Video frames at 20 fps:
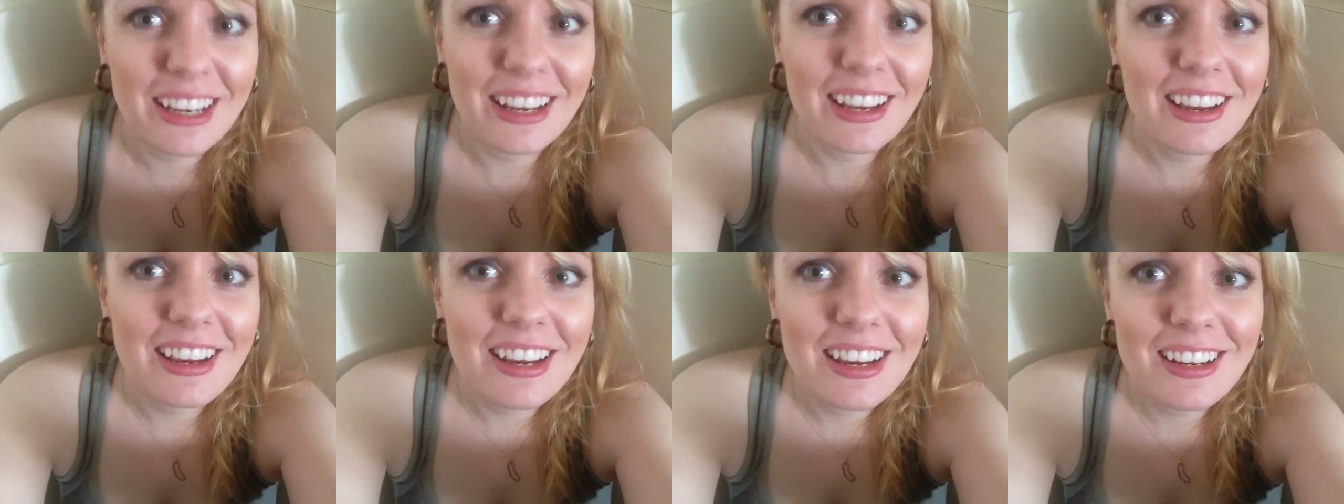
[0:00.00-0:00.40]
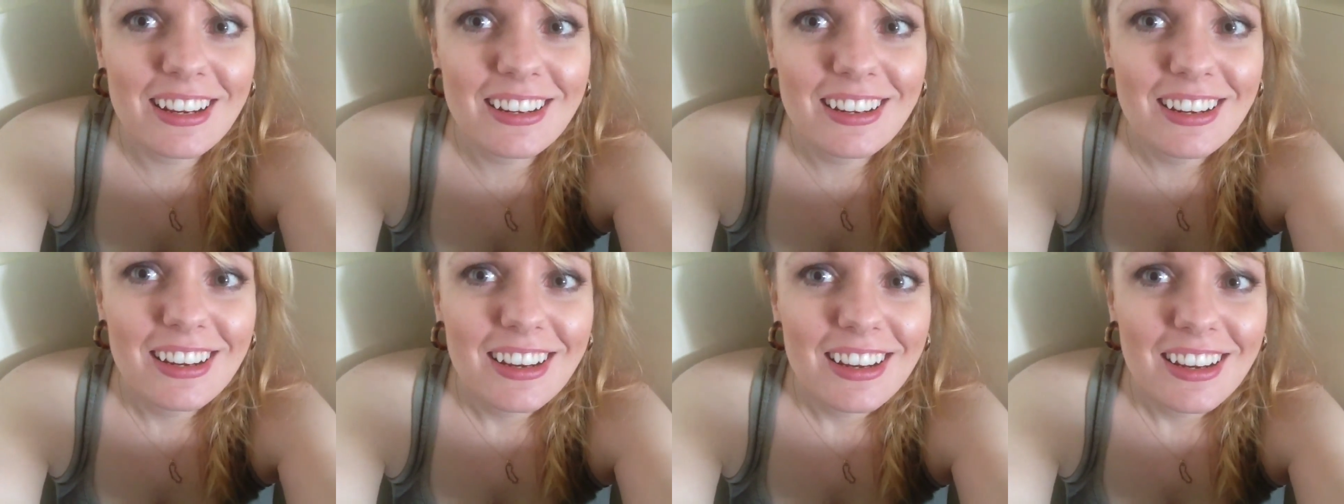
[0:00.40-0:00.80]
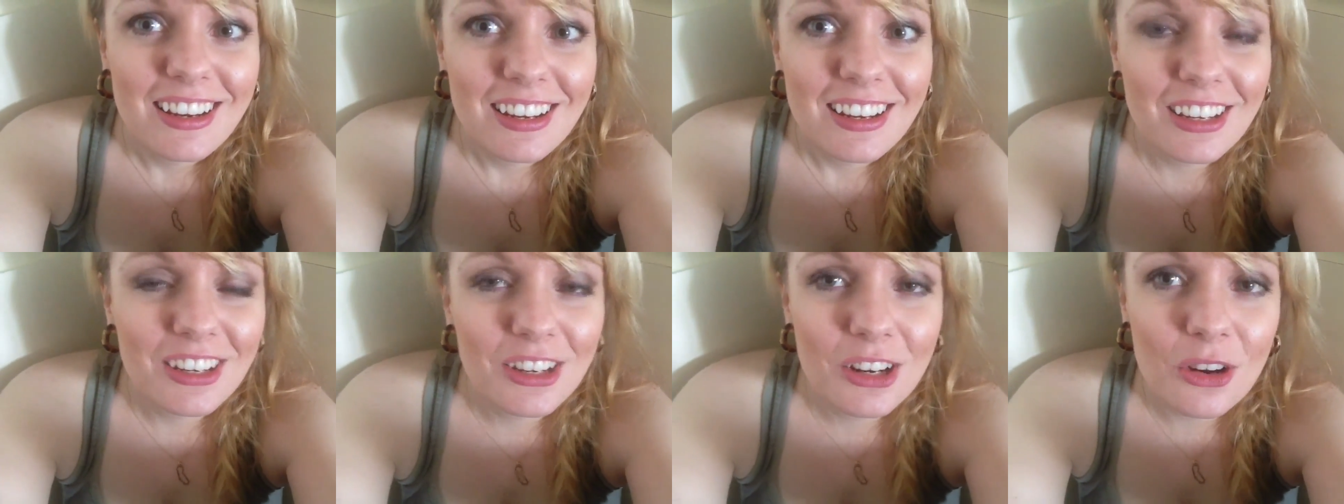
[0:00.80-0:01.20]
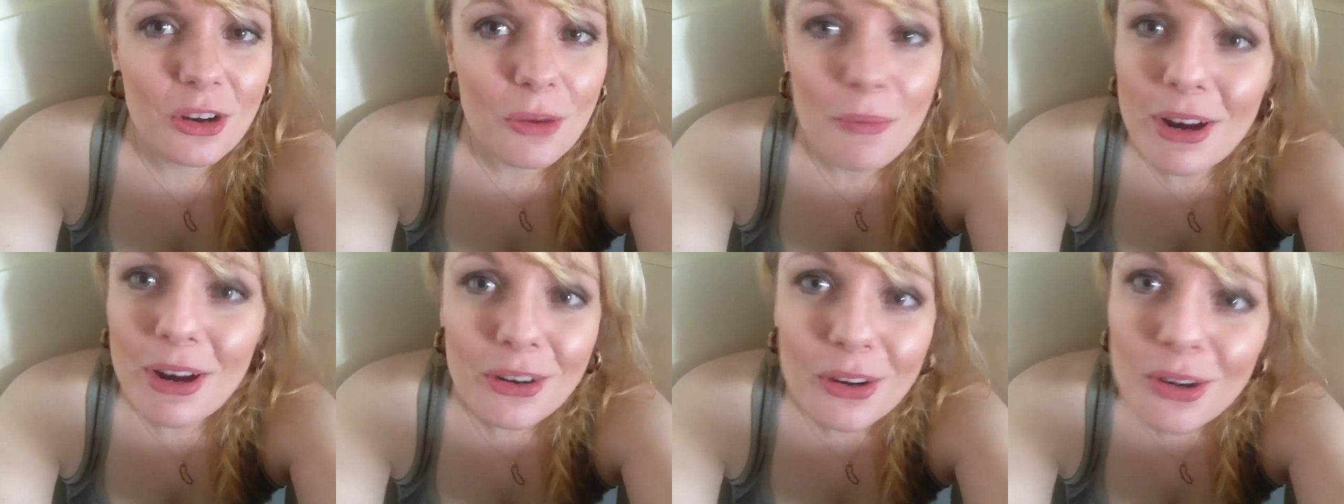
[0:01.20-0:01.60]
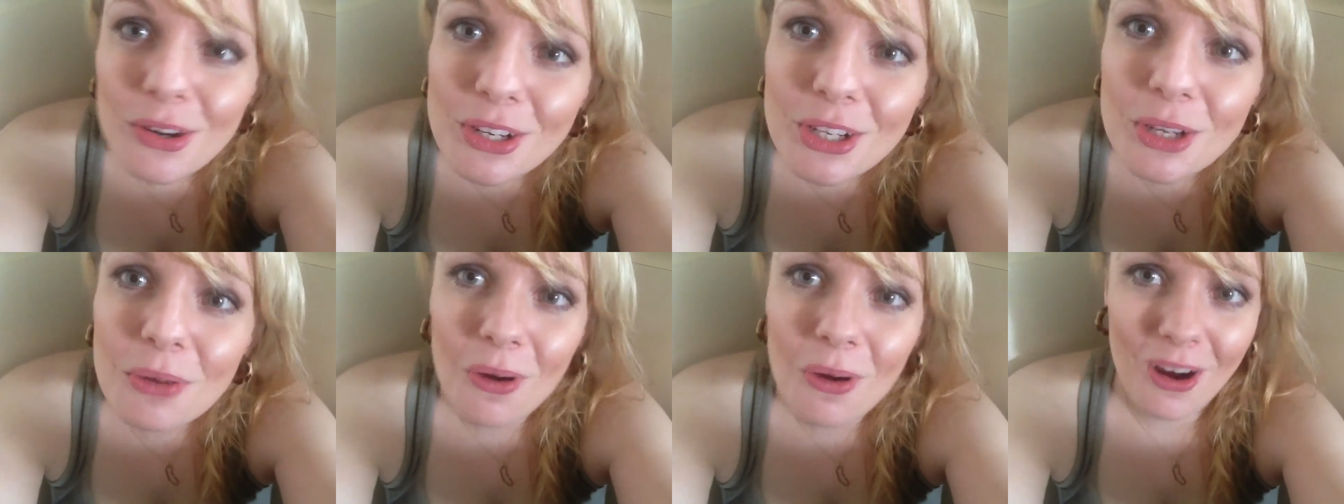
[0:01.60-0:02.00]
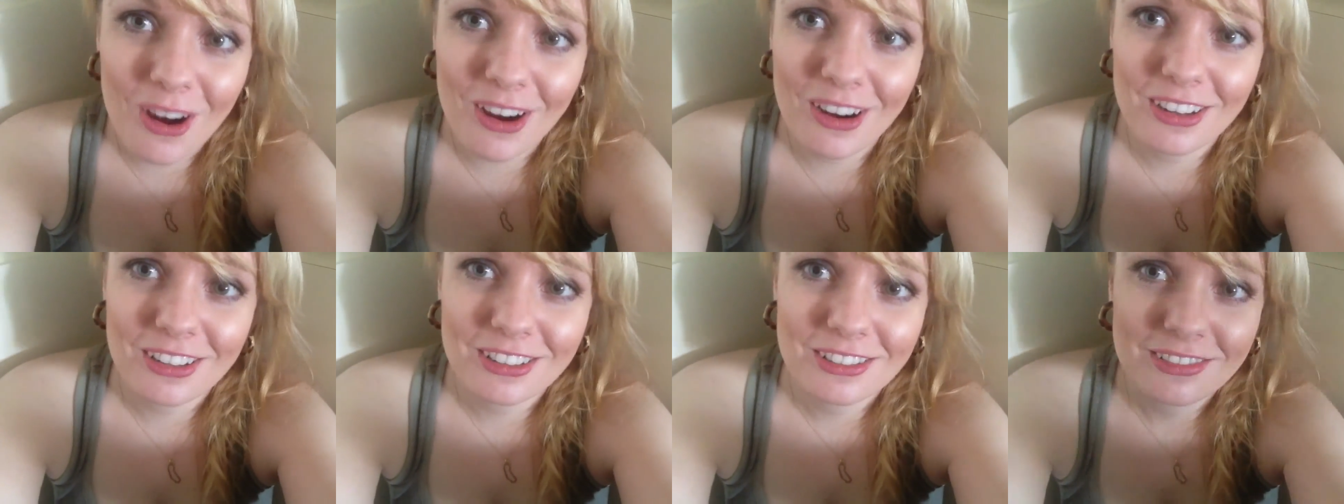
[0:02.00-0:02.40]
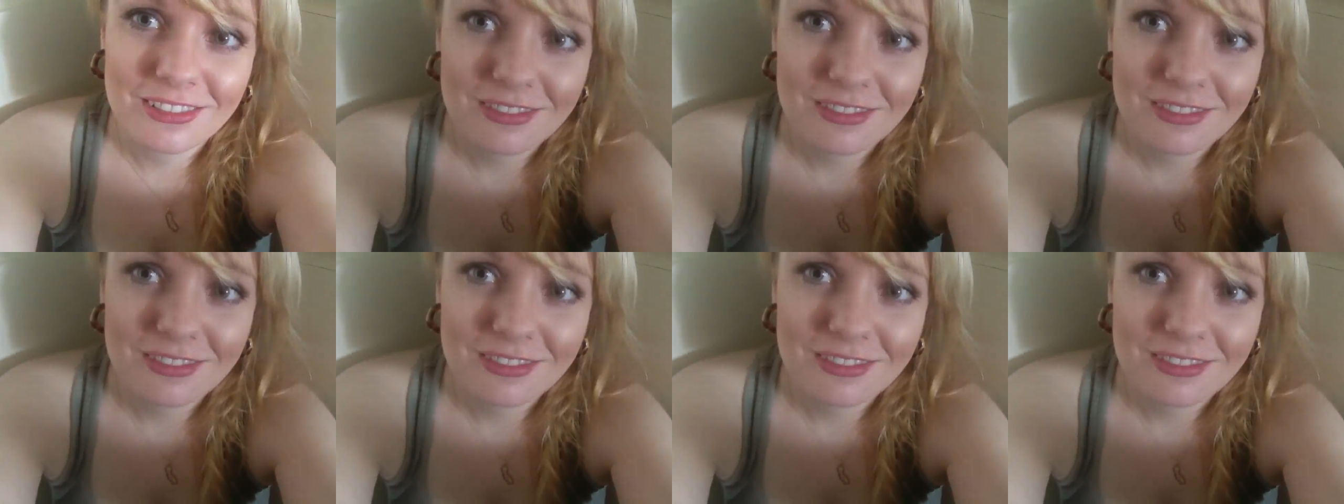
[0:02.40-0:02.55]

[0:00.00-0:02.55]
it, you know, no matter who you are.